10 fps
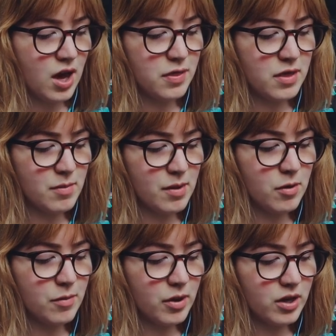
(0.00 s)
I think my
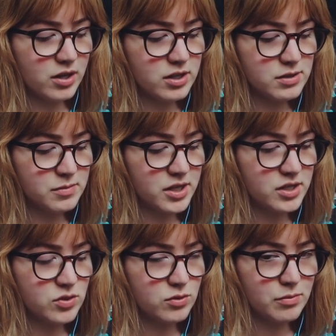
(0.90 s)
mom bought it because my
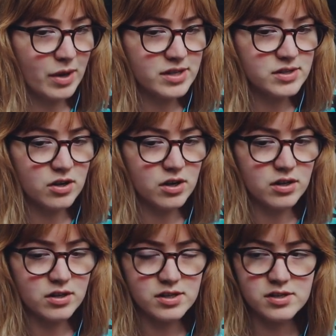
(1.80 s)
school
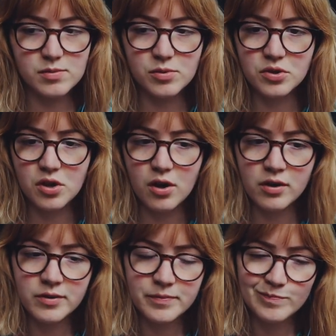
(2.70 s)
mascot is a bulldog.